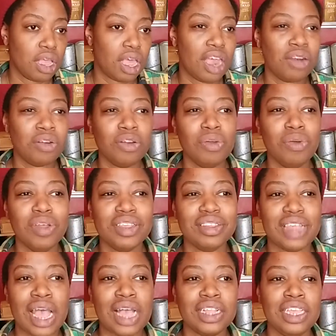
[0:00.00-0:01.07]
I don't know
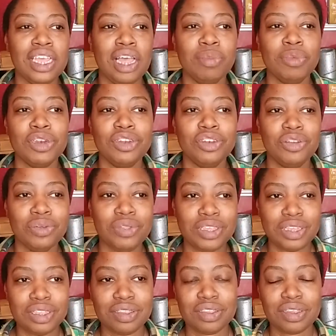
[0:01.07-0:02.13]
exactly how I'm going to do
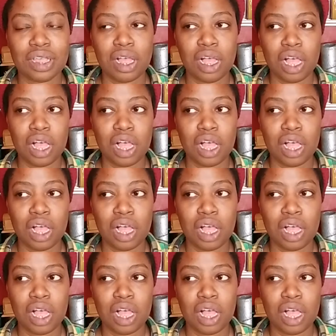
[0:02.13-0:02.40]
this.